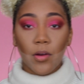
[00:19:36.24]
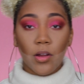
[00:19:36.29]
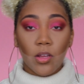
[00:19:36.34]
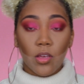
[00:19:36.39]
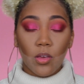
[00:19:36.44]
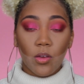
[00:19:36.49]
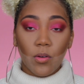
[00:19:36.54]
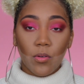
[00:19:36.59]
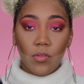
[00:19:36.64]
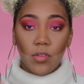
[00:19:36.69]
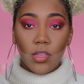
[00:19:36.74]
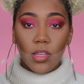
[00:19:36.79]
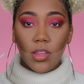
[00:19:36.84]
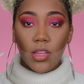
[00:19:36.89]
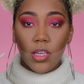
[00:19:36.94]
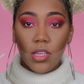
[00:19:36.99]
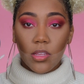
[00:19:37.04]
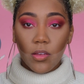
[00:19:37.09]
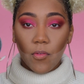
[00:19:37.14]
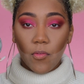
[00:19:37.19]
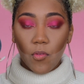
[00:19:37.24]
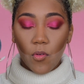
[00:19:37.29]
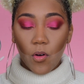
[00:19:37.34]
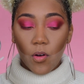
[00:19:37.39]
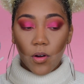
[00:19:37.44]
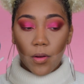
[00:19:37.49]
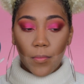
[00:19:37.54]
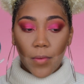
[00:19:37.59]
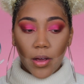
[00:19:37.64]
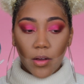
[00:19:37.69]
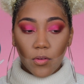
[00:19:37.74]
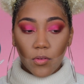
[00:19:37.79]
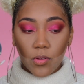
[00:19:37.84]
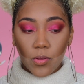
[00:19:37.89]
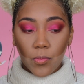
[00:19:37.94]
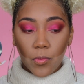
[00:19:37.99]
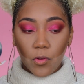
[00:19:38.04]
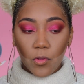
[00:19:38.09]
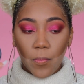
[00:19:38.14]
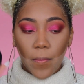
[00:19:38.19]
going to use the Sephora
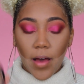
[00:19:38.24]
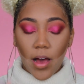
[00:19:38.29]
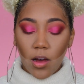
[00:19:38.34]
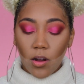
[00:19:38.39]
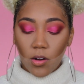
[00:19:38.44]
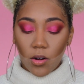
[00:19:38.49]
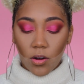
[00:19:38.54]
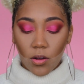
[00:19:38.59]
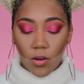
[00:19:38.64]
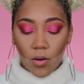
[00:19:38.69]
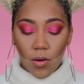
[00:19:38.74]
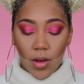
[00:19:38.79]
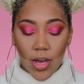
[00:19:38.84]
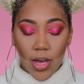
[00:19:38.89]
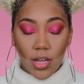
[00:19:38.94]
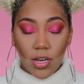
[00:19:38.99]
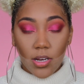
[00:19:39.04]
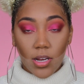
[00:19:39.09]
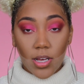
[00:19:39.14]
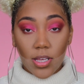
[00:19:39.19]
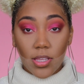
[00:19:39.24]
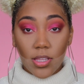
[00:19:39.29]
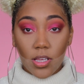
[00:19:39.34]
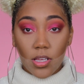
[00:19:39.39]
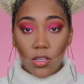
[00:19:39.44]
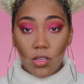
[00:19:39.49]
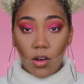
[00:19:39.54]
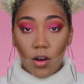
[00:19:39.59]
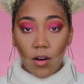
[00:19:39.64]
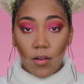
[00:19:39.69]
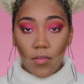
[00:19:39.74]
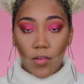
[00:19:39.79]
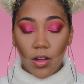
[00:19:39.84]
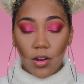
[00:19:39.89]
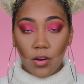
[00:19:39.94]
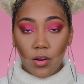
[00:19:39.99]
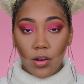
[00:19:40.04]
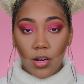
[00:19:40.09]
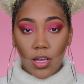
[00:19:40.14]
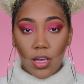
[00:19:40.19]
MicroSmooth powder to go ahead, dust this off
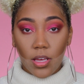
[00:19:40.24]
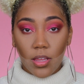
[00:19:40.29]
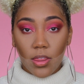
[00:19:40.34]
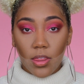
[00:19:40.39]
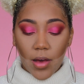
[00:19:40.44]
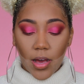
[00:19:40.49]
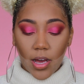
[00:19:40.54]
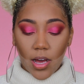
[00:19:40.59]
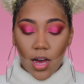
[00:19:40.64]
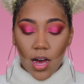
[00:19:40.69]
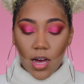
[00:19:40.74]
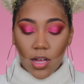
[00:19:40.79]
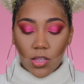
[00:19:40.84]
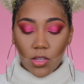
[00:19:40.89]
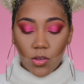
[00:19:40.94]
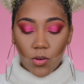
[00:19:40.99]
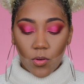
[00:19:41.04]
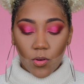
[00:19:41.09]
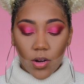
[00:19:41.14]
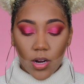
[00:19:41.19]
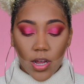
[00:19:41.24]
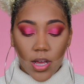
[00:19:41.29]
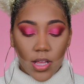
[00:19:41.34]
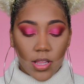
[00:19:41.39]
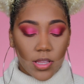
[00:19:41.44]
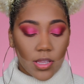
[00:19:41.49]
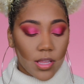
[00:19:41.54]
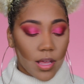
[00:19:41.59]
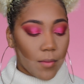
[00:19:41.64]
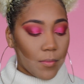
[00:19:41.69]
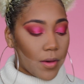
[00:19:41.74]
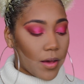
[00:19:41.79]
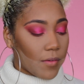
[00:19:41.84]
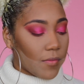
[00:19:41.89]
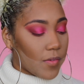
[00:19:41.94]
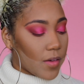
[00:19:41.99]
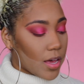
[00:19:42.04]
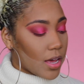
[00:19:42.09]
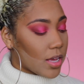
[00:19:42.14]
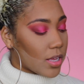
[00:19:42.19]
underneath my contour and set my
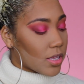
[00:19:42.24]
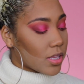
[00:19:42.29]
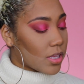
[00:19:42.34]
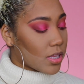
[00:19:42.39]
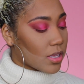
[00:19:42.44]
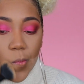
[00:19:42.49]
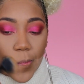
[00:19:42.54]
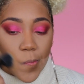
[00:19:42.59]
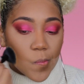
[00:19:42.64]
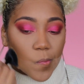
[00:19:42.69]
face.